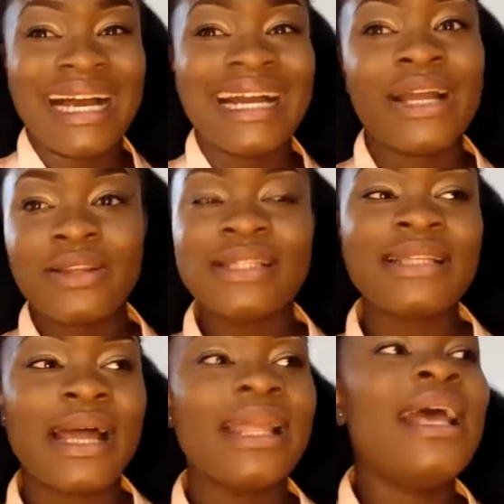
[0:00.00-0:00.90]
I cannot
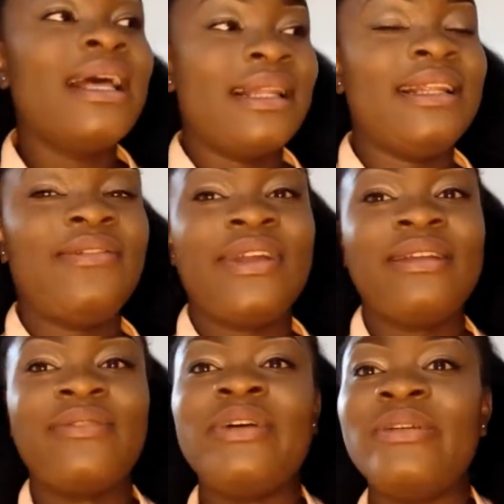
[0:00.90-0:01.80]
stand living
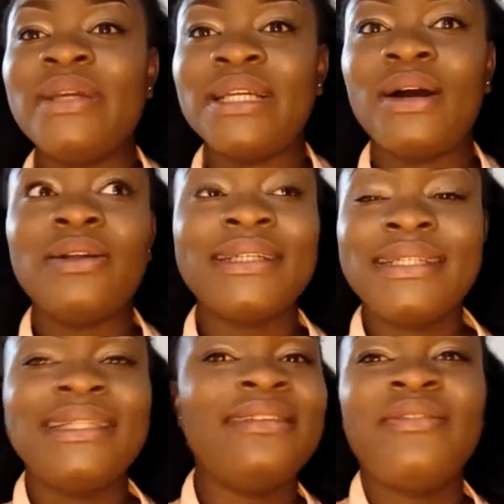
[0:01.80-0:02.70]
in a very
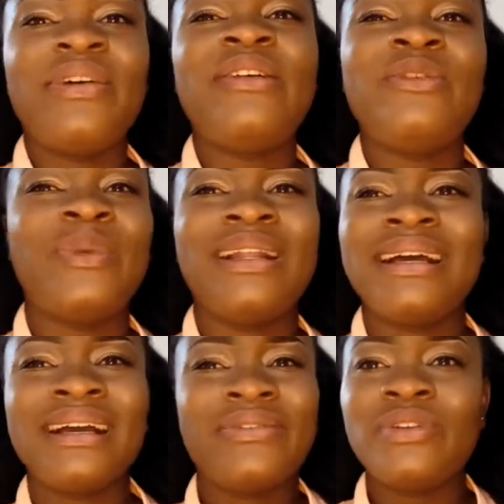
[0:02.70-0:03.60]
unclean environment.
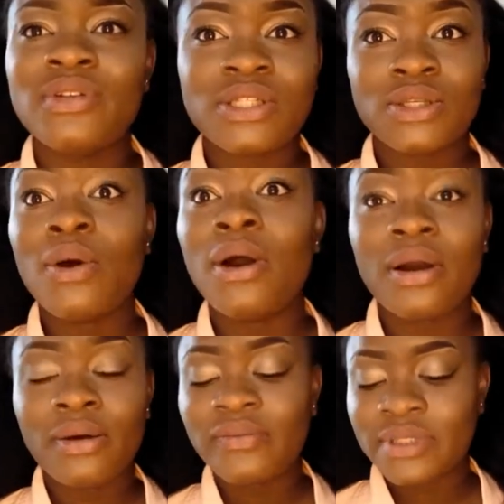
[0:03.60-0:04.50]
Like, I feel so
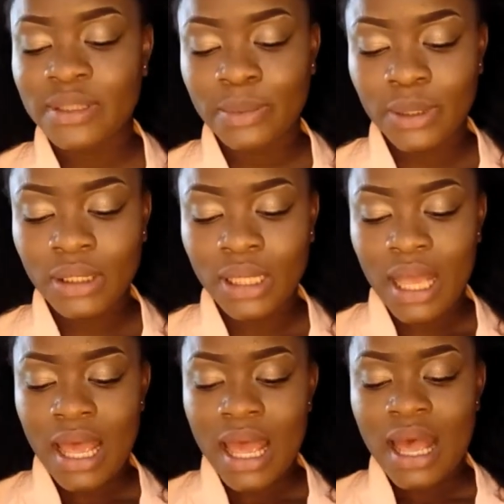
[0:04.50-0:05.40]
uncomfortable.
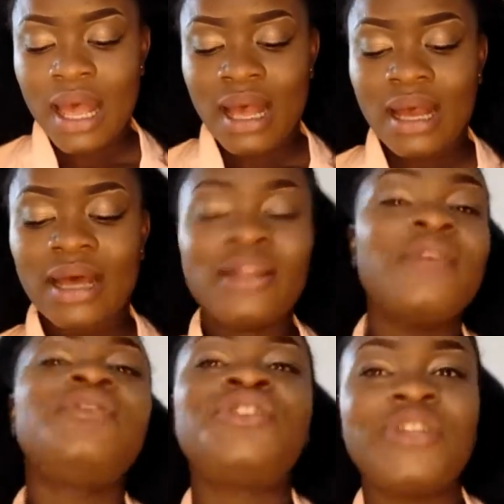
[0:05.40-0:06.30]
I
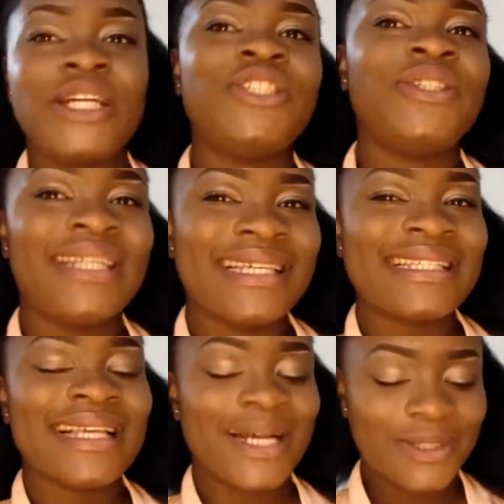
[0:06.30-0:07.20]
love to try new
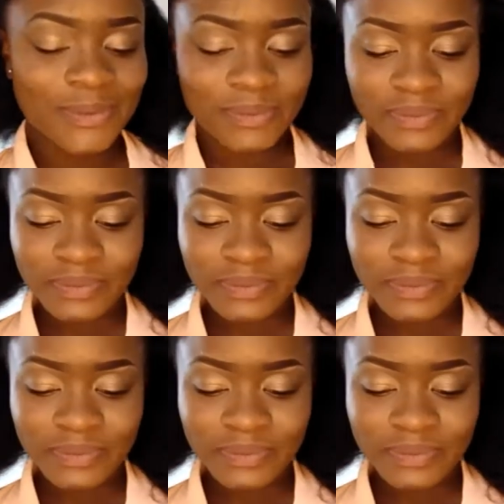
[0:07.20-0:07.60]
things out.